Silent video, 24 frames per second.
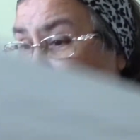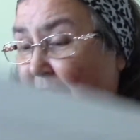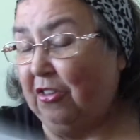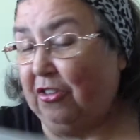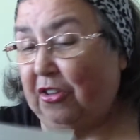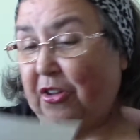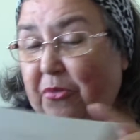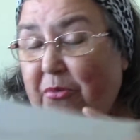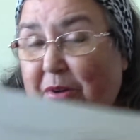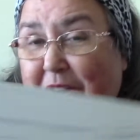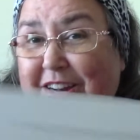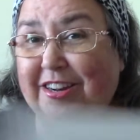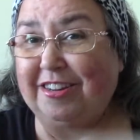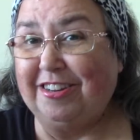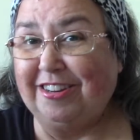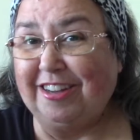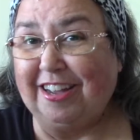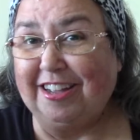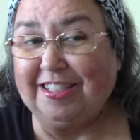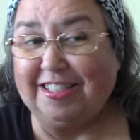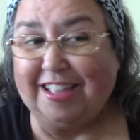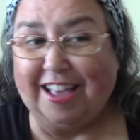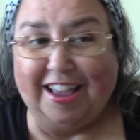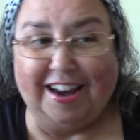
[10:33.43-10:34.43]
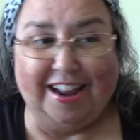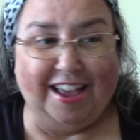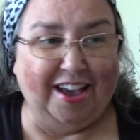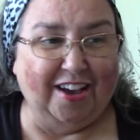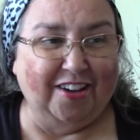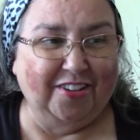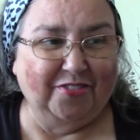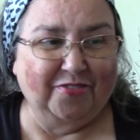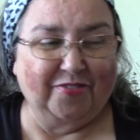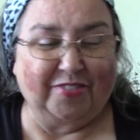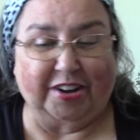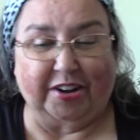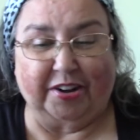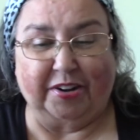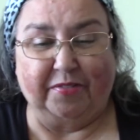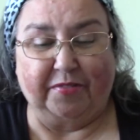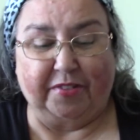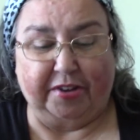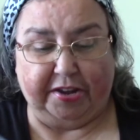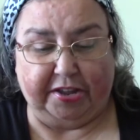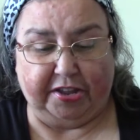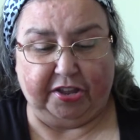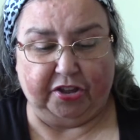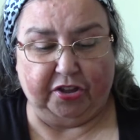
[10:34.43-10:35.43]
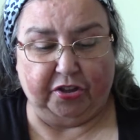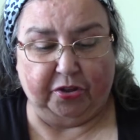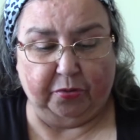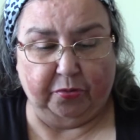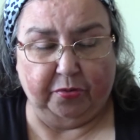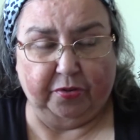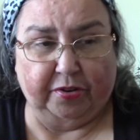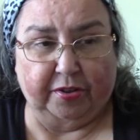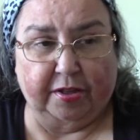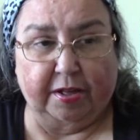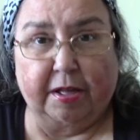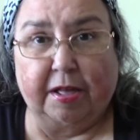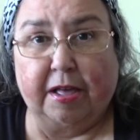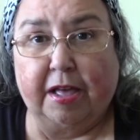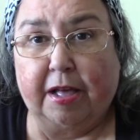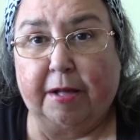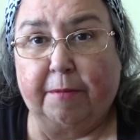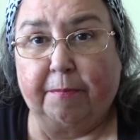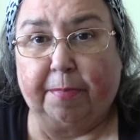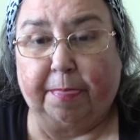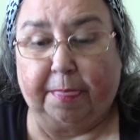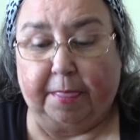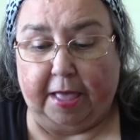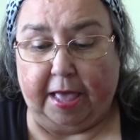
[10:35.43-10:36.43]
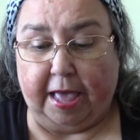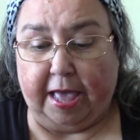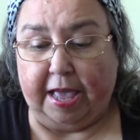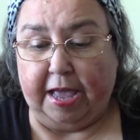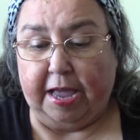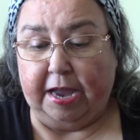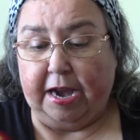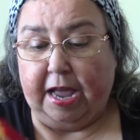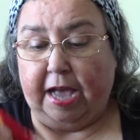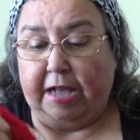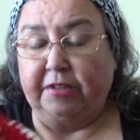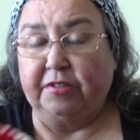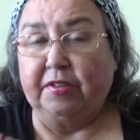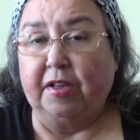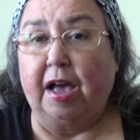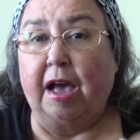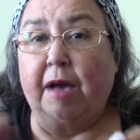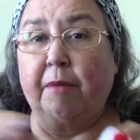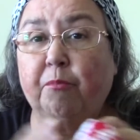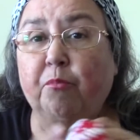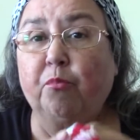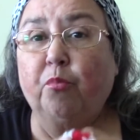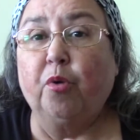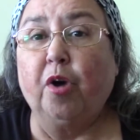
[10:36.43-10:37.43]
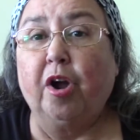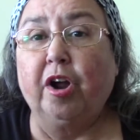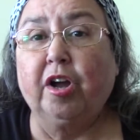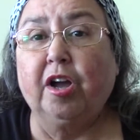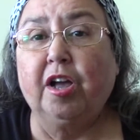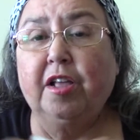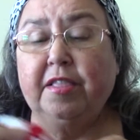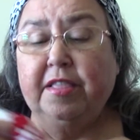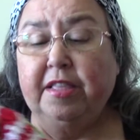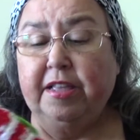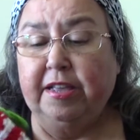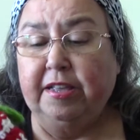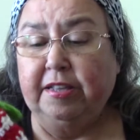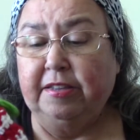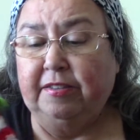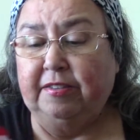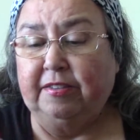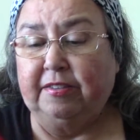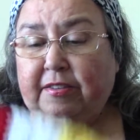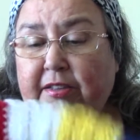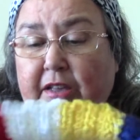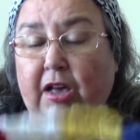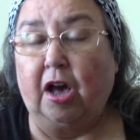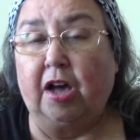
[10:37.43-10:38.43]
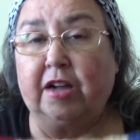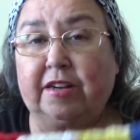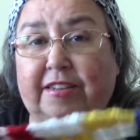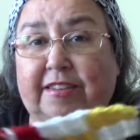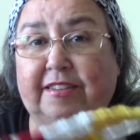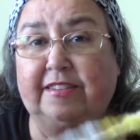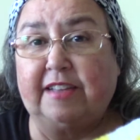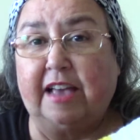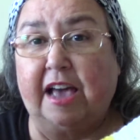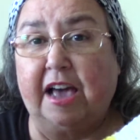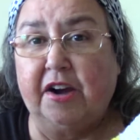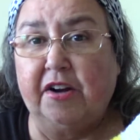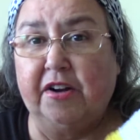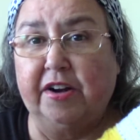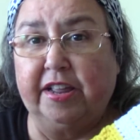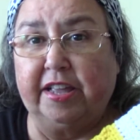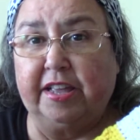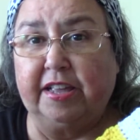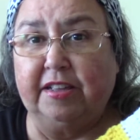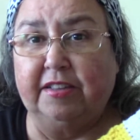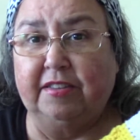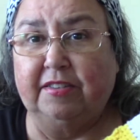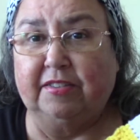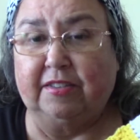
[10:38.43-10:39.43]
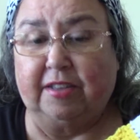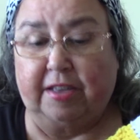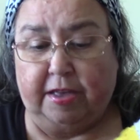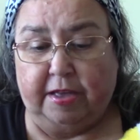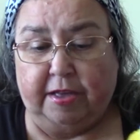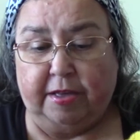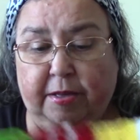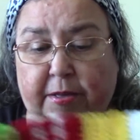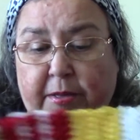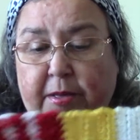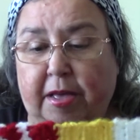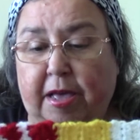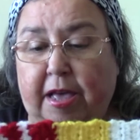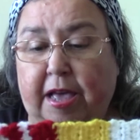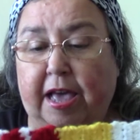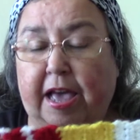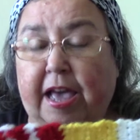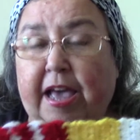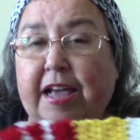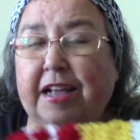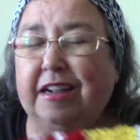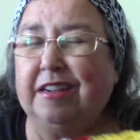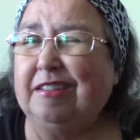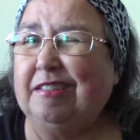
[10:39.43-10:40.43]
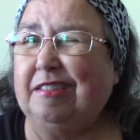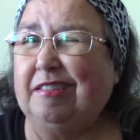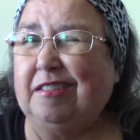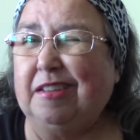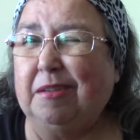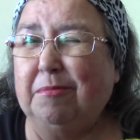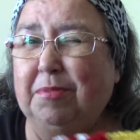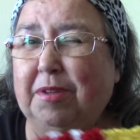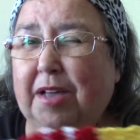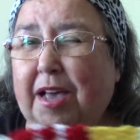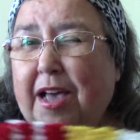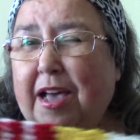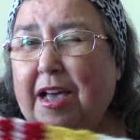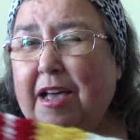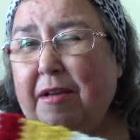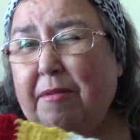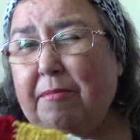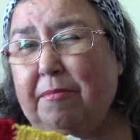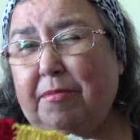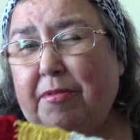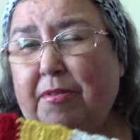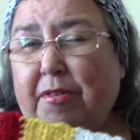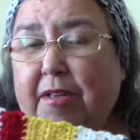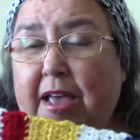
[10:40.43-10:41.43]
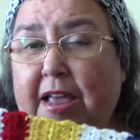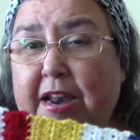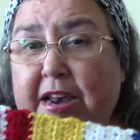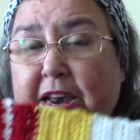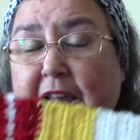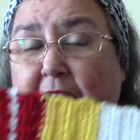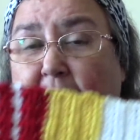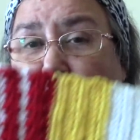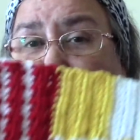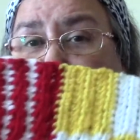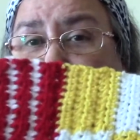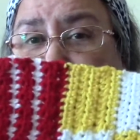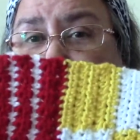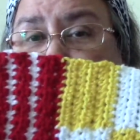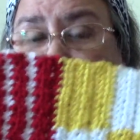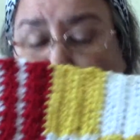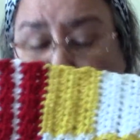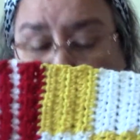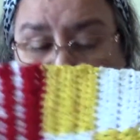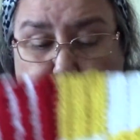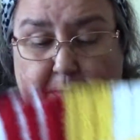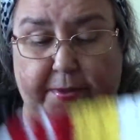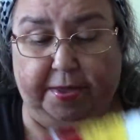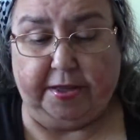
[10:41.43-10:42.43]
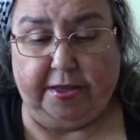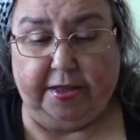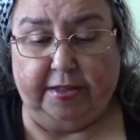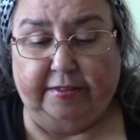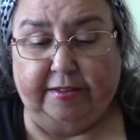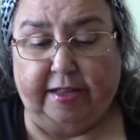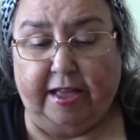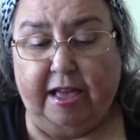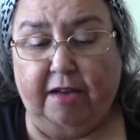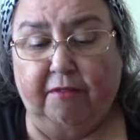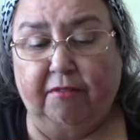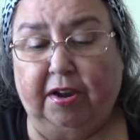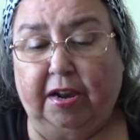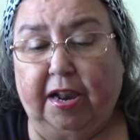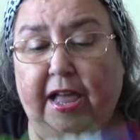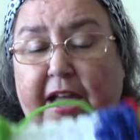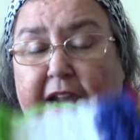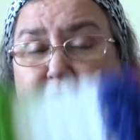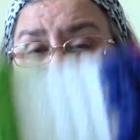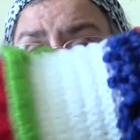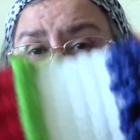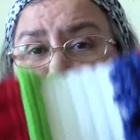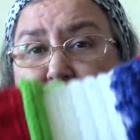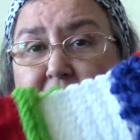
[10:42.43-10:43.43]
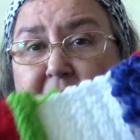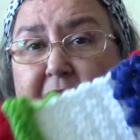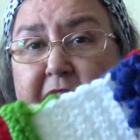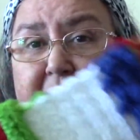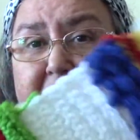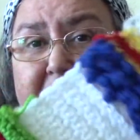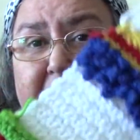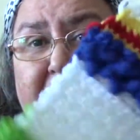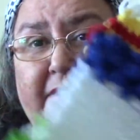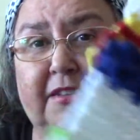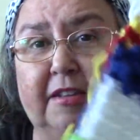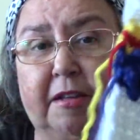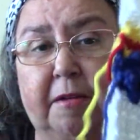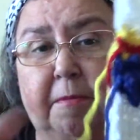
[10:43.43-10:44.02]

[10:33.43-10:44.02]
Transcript: So you want to check that out. Very, very cute. And I'm work on this on Saturdays and sometimes at night because I have a lot of ends.